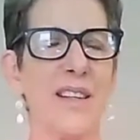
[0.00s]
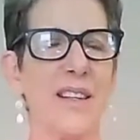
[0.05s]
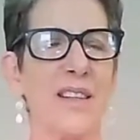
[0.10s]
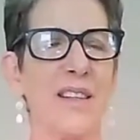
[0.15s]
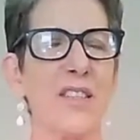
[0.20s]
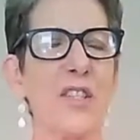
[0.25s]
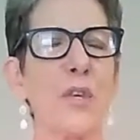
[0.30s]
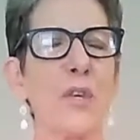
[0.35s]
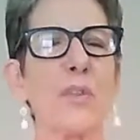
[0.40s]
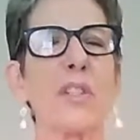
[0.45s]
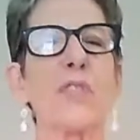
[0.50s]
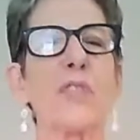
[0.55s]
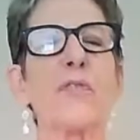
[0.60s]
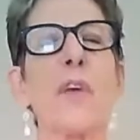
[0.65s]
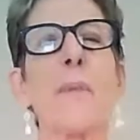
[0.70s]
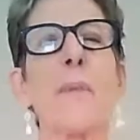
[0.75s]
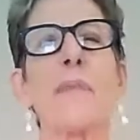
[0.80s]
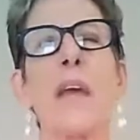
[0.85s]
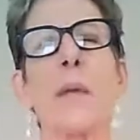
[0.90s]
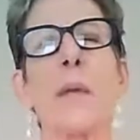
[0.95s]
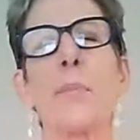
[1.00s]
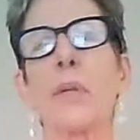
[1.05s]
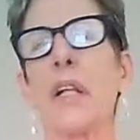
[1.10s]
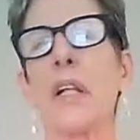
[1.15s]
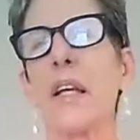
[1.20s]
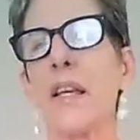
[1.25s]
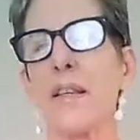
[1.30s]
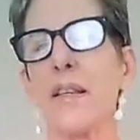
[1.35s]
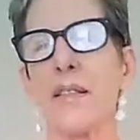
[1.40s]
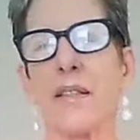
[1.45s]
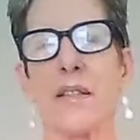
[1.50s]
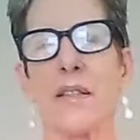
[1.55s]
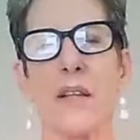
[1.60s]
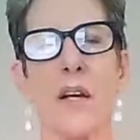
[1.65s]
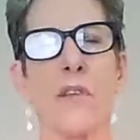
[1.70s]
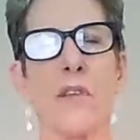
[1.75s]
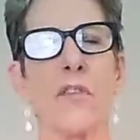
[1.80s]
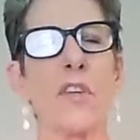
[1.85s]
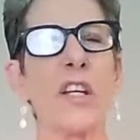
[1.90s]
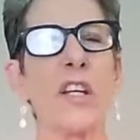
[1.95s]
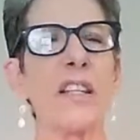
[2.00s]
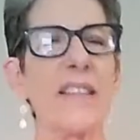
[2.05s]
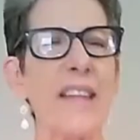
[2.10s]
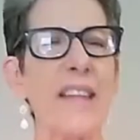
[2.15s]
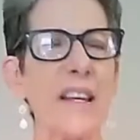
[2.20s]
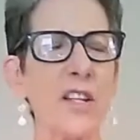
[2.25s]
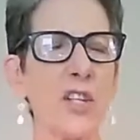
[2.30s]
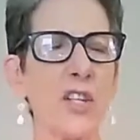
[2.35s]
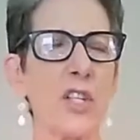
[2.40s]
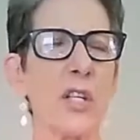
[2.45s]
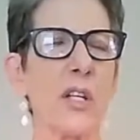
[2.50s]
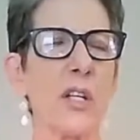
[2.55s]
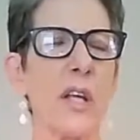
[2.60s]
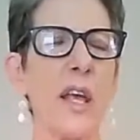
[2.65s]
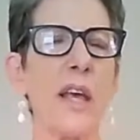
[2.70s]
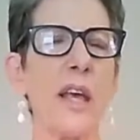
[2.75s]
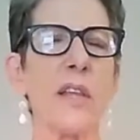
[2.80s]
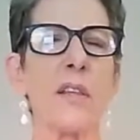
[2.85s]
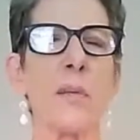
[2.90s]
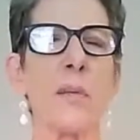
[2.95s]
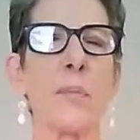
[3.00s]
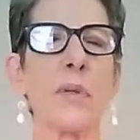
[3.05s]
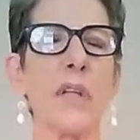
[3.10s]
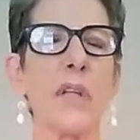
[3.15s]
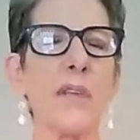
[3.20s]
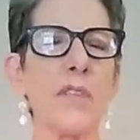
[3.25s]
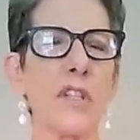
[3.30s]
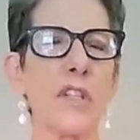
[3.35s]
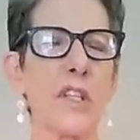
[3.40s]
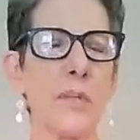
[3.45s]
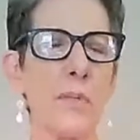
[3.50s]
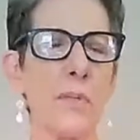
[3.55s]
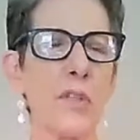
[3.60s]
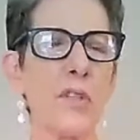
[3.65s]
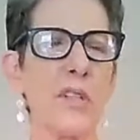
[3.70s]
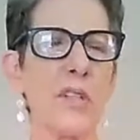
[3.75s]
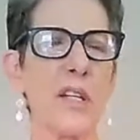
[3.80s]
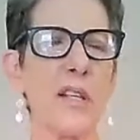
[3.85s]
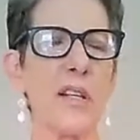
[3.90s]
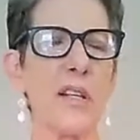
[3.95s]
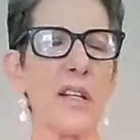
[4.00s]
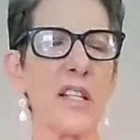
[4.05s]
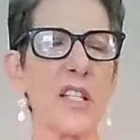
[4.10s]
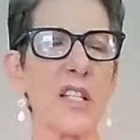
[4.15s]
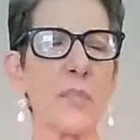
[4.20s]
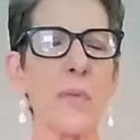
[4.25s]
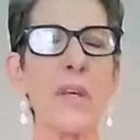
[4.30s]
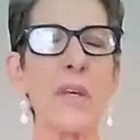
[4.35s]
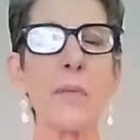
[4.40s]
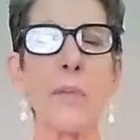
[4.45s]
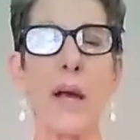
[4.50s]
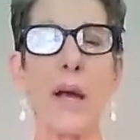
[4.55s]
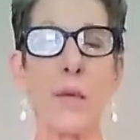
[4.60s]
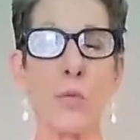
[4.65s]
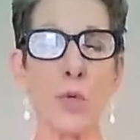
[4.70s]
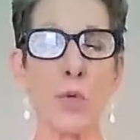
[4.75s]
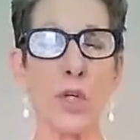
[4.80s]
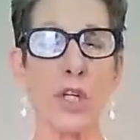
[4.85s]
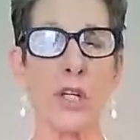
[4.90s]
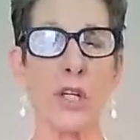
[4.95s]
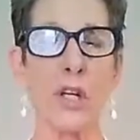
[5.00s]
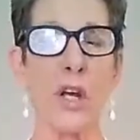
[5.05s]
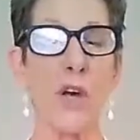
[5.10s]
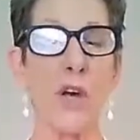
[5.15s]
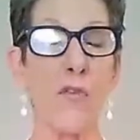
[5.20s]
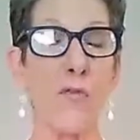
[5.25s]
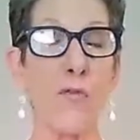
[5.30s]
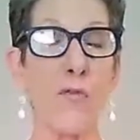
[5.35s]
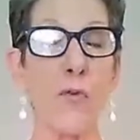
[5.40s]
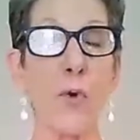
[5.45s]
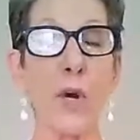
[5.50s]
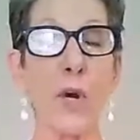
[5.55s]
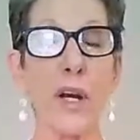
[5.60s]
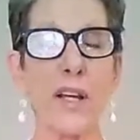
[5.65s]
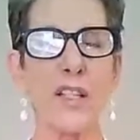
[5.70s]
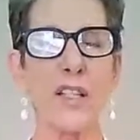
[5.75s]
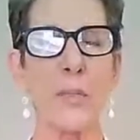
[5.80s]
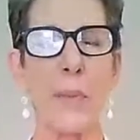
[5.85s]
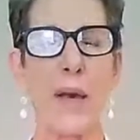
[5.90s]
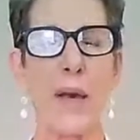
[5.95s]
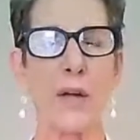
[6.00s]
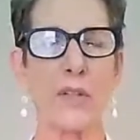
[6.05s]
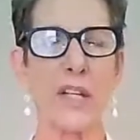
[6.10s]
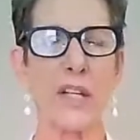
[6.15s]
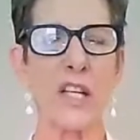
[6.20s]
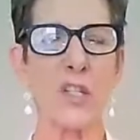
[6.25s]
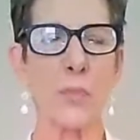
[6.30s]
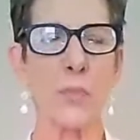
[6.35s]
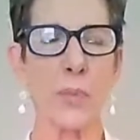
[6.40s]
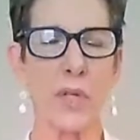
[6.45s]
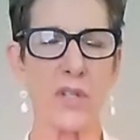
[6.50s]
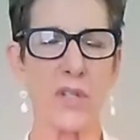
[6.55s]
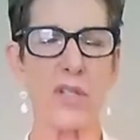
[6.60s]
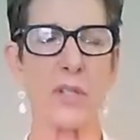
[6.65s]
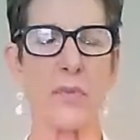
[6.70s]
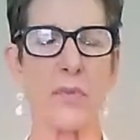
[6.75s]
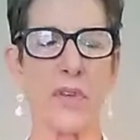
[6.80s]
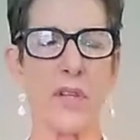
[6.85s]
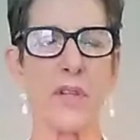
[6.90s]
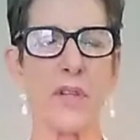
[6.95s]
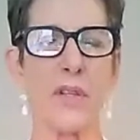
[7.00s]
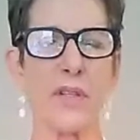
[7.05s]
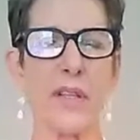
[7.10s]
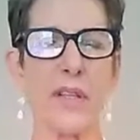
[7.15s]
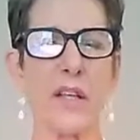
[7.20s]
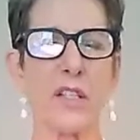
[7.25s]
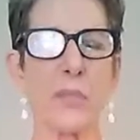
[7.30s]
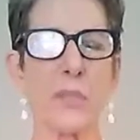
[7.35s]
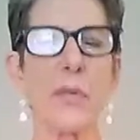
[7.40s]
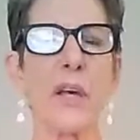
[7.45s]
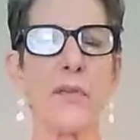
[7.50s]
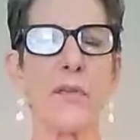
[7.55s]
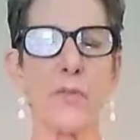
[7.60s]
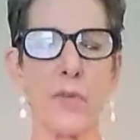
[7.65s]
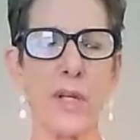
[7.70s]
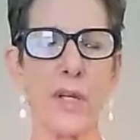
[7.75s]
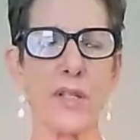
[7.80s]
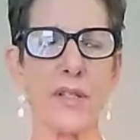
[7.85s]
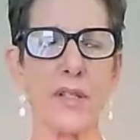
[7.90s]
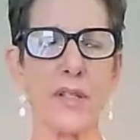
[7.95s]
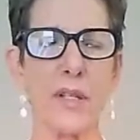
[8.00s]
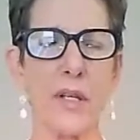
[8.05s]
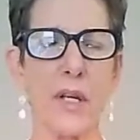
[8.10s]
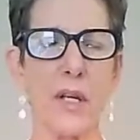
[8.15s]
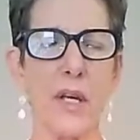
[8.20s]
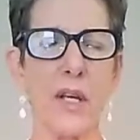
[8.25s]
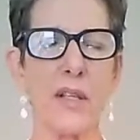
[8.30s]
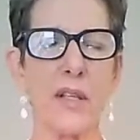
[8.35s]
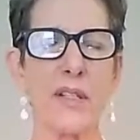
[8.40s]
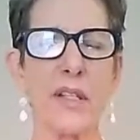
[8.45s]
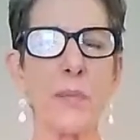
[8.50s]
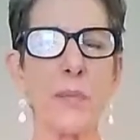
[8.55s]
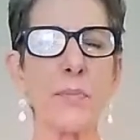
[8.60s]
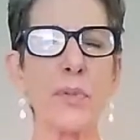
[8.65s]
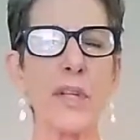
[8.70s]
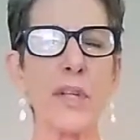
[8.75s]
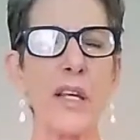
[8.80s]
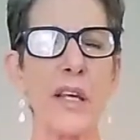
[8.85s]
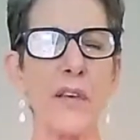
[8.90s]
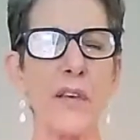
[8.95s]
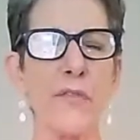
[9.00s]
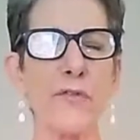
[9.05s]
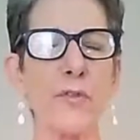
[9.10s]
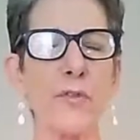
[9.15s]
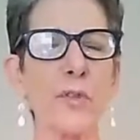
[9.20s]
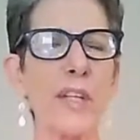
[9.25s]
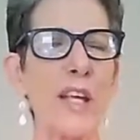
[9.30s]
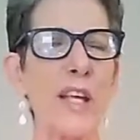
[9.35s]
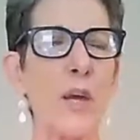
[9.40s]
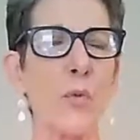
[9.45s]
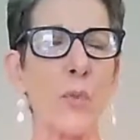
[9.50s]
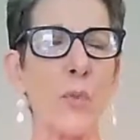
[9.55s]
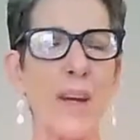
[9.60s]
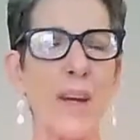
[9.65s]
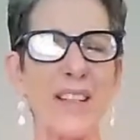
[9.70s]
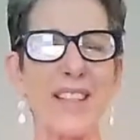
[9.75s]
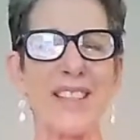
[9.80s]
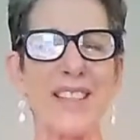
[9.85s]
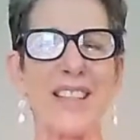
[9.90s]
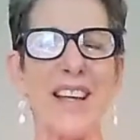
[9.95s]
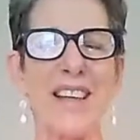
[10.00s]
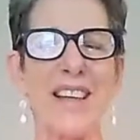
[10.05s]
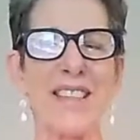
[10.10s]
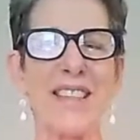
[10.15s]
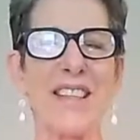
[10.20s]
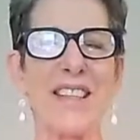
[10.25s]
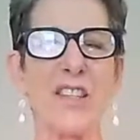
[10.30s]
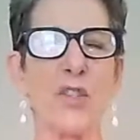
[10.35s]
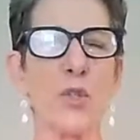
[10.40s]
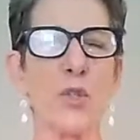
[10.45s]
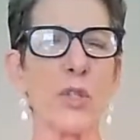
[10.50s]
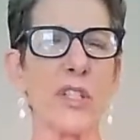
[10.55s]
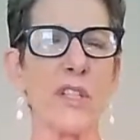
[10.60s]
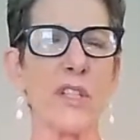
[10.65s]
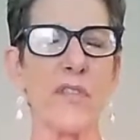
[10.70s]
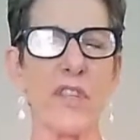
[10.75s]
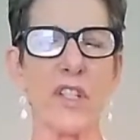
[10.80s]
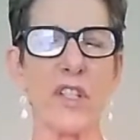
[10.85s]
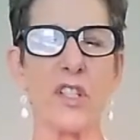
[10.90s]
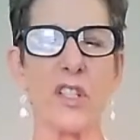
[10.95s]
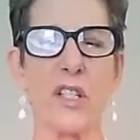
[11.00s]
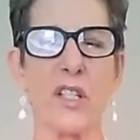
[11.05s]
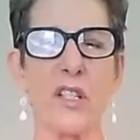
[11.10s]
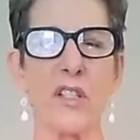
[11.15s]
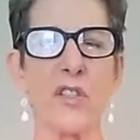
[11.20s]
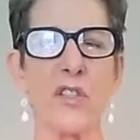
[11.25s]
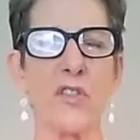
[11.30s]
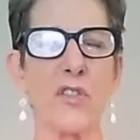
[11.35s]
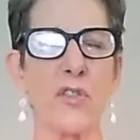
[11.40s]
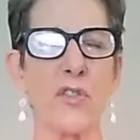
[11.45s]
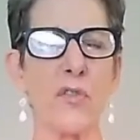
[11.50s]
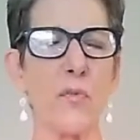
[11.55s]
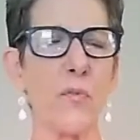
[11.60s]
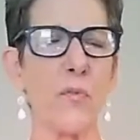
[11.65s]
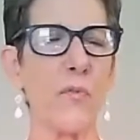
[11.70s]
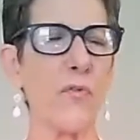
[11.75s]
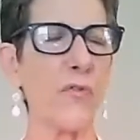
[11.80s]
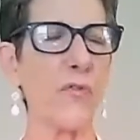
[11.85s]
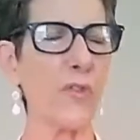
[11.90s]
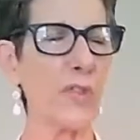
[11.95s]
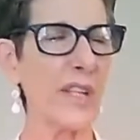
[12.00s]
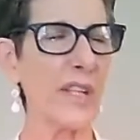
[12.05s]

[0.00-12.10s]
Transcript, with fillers: So it is from that place of connection and the beloved community that I speak my word for and about each person within the sound of my voice, simply and fully recognizing your divinities, fully